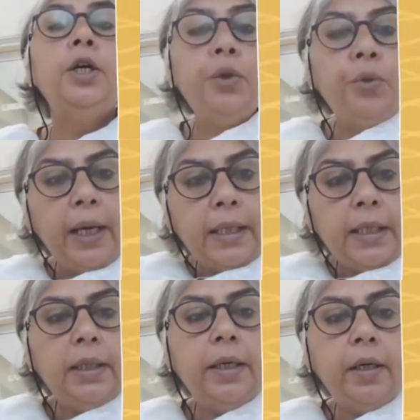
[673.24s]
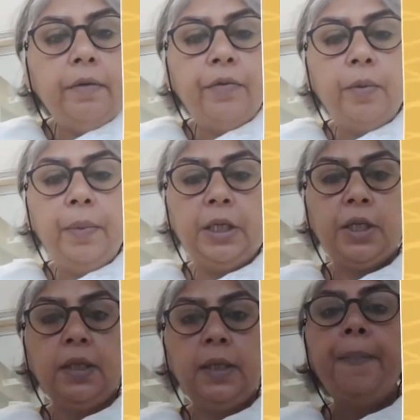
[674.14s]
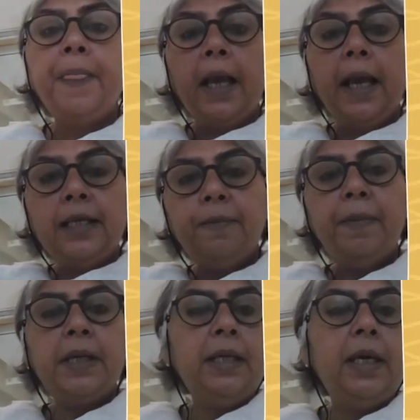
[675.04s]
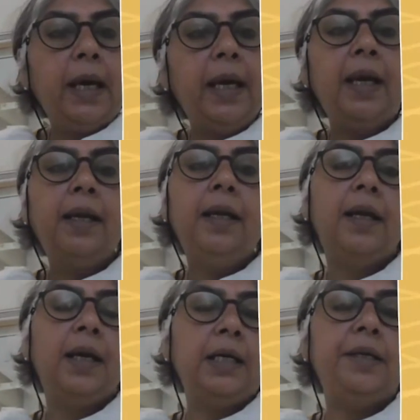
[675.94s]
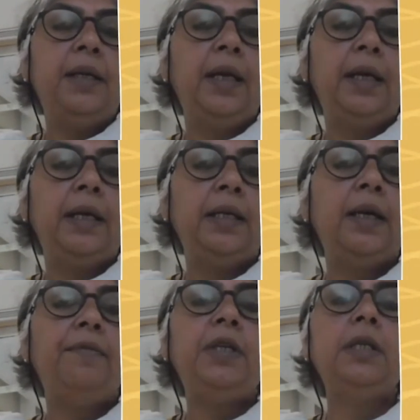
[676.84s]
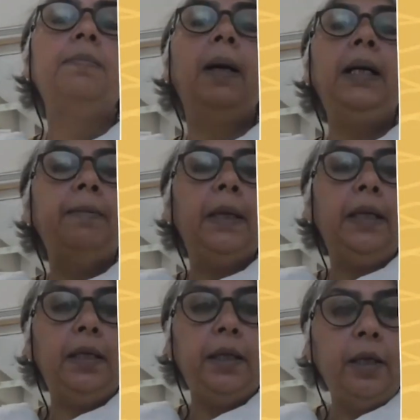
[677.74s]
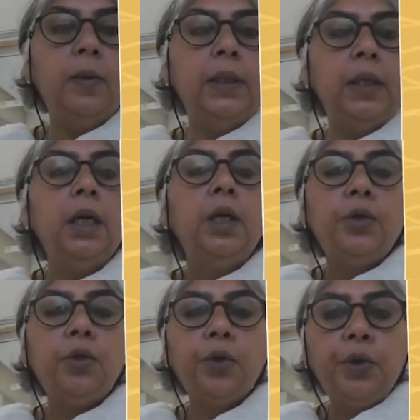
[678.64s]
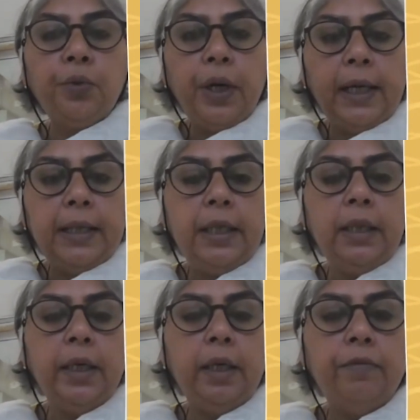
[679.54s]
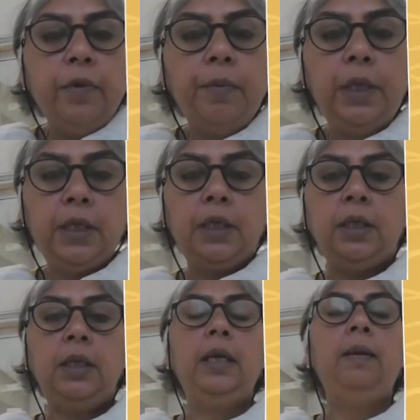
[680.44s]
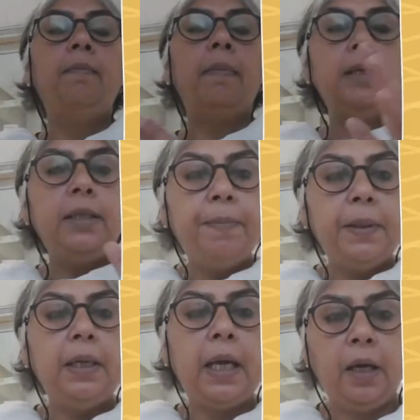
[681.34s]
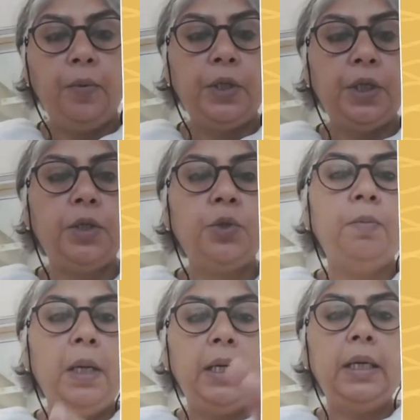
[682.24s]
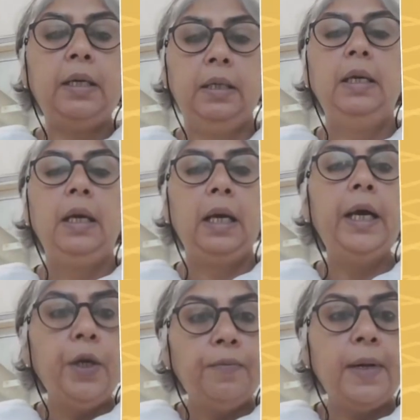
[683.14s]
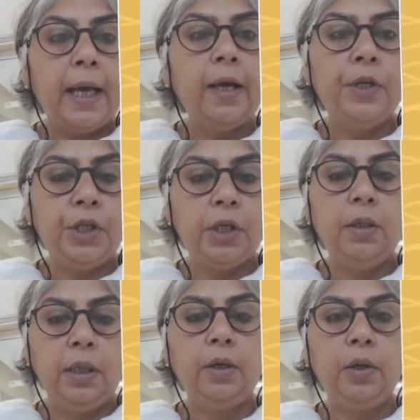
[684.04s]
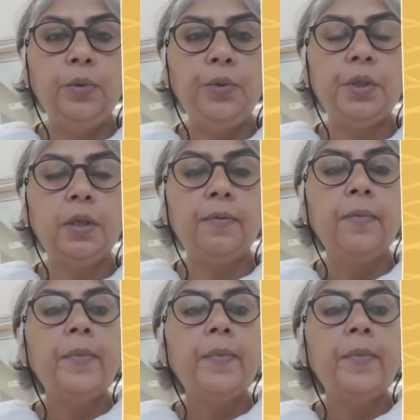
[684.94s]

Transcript: curating the information, and especially again in a country like India, which is multilingual. So curating the information in multiple languages to make it kind of language inclusive.